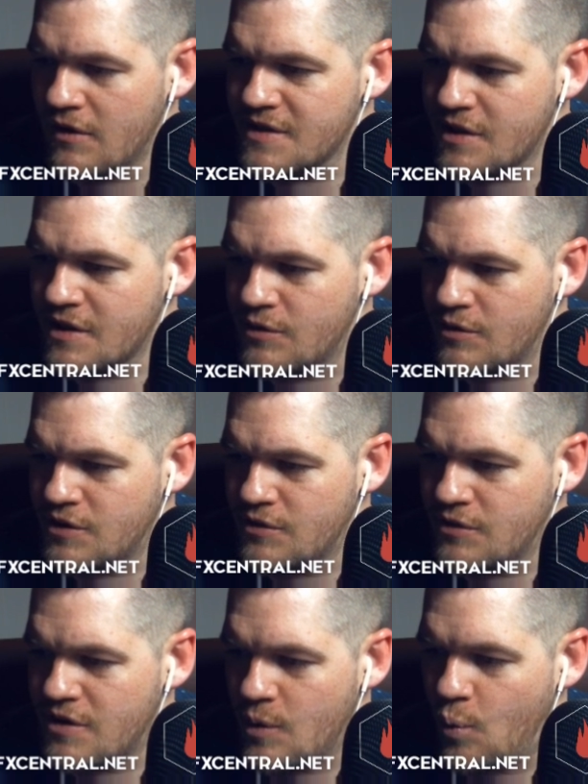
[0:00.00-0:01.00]
let's go
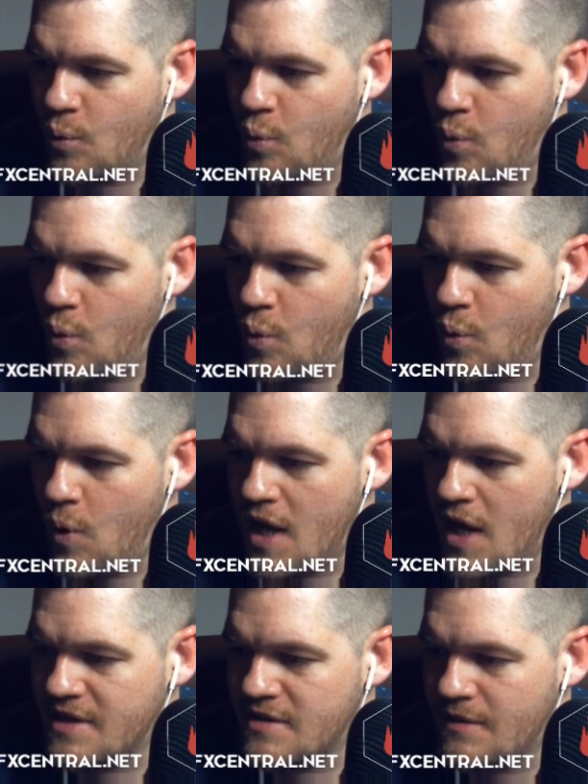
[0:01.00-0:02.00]
to the
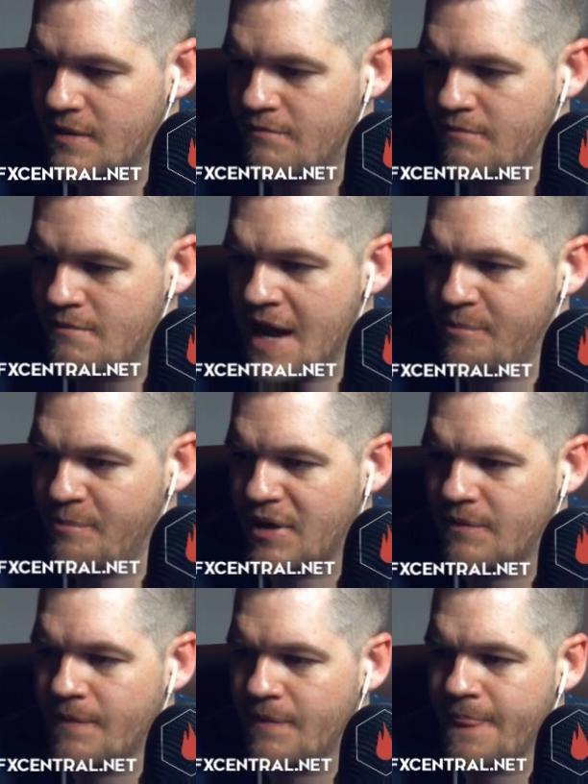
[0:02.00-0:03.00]
wet map,
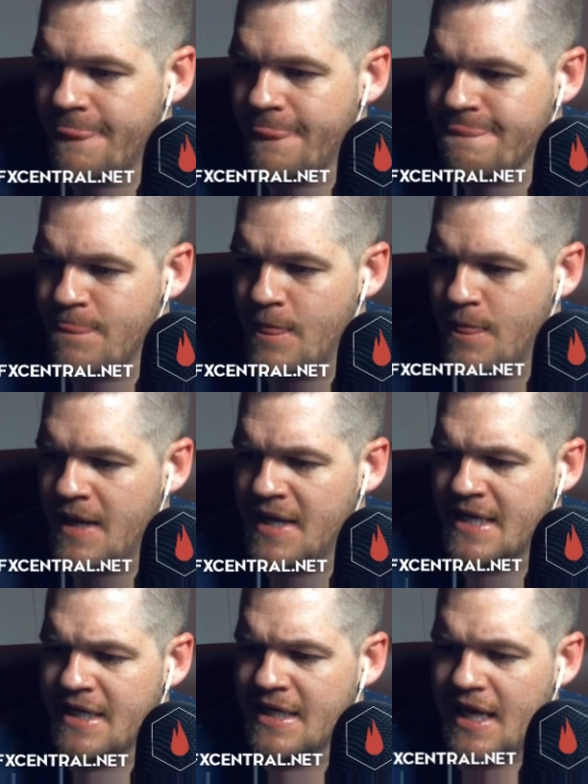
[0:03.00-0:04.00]

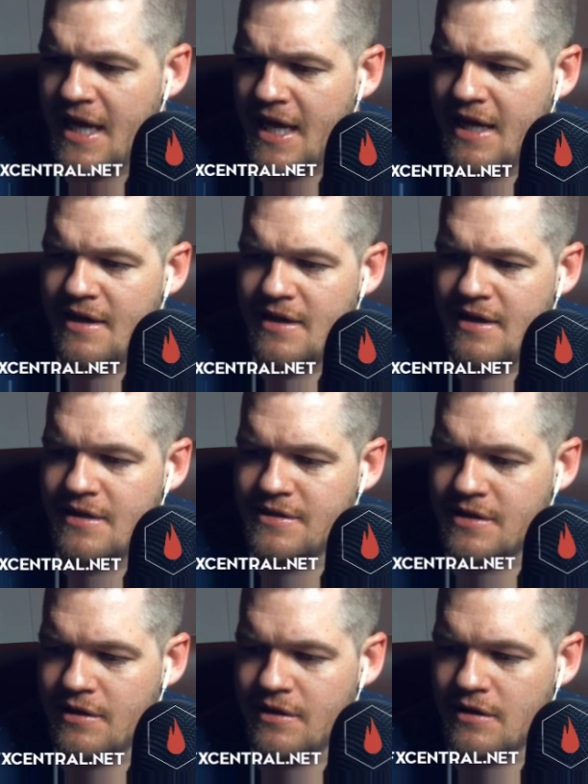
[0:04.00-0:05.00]

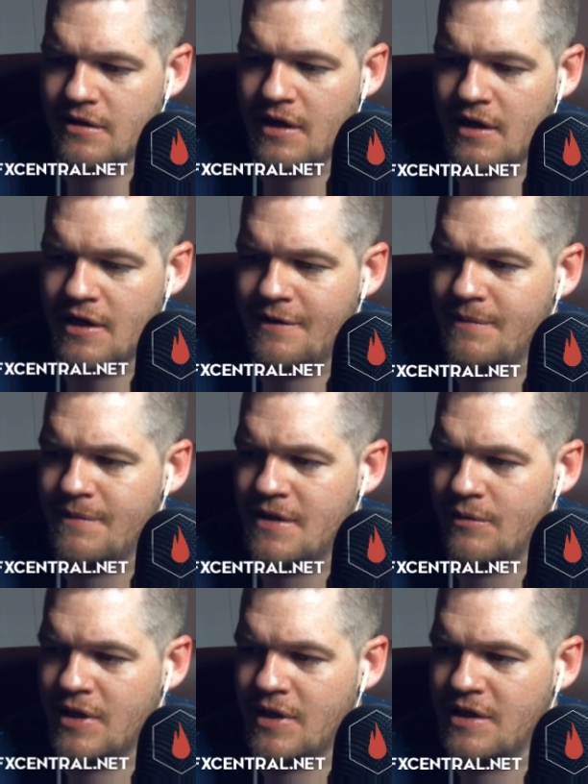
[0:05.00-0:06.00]
and
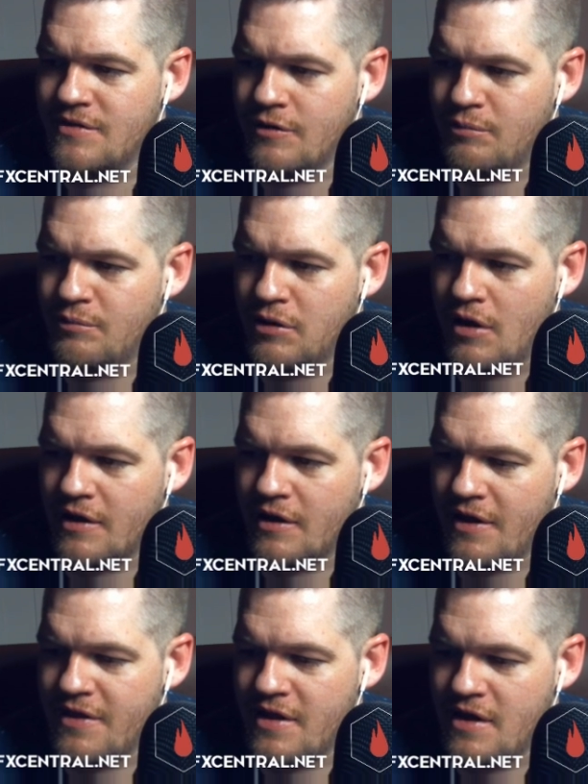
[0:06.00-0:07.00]
we need to plug
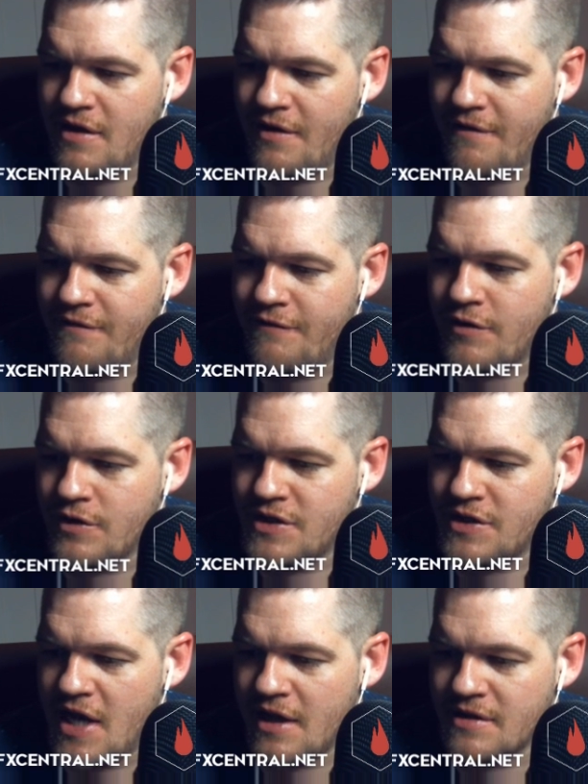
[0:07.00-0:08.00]
the
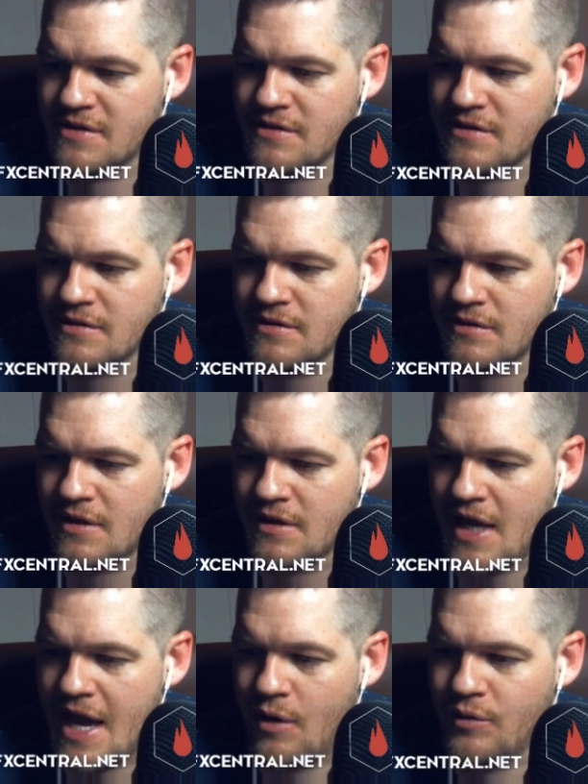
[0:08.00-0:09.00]
vertex
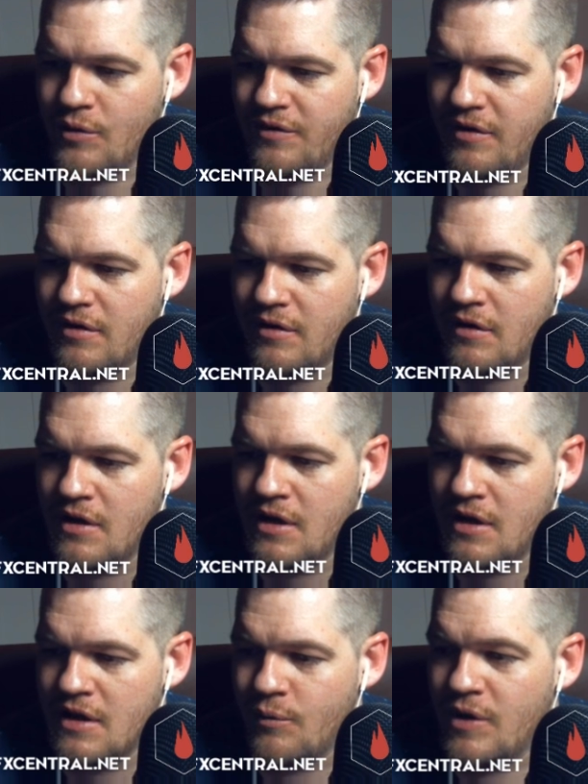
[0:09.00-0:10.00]
out.
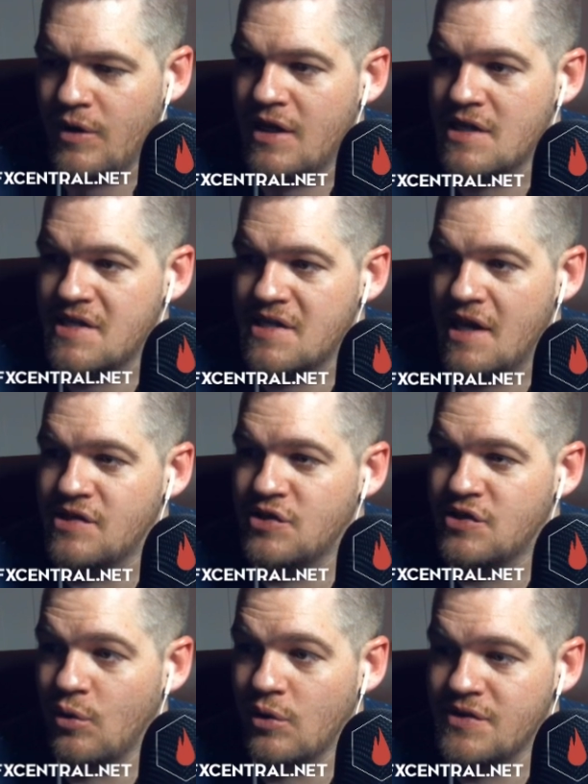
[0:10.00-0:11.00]
We need to say
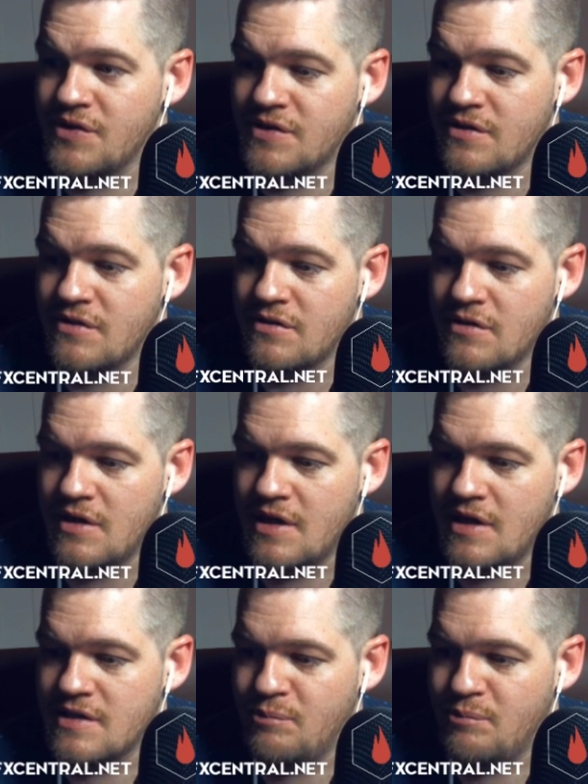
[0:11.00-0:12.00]
source
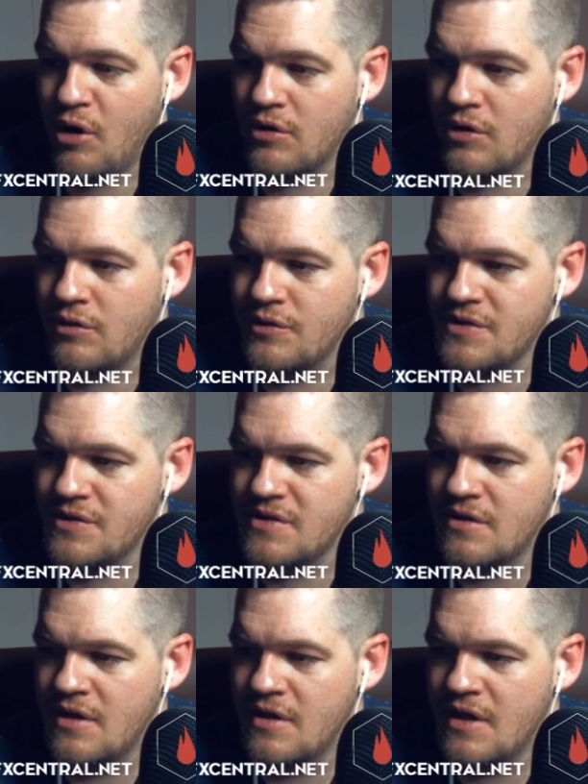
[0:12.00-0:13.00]
is the
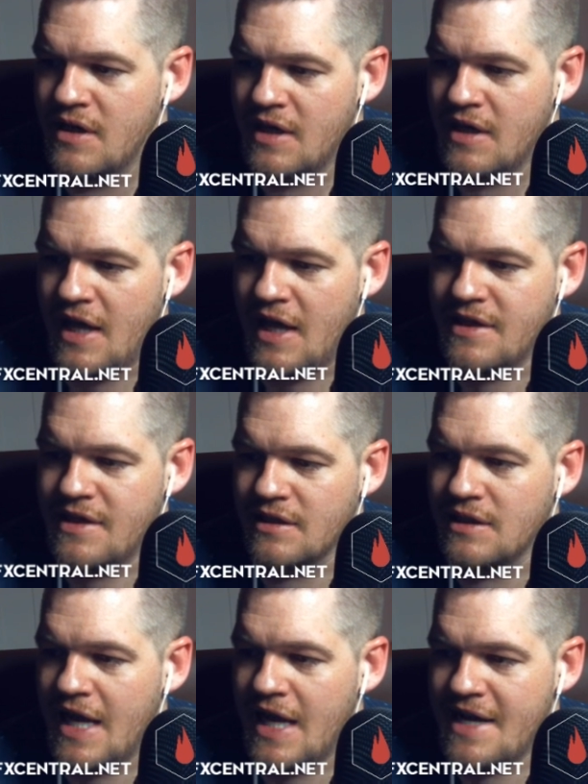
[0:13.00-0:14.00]
particles, and the
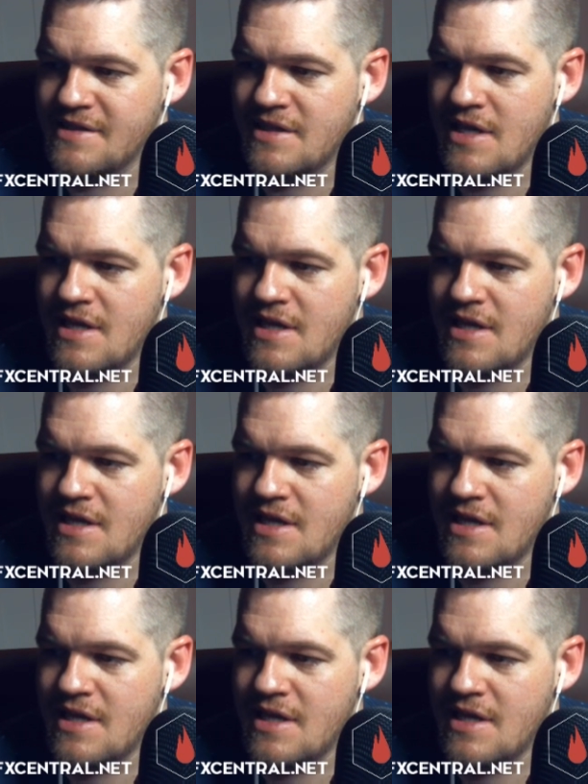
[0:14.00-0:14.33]
last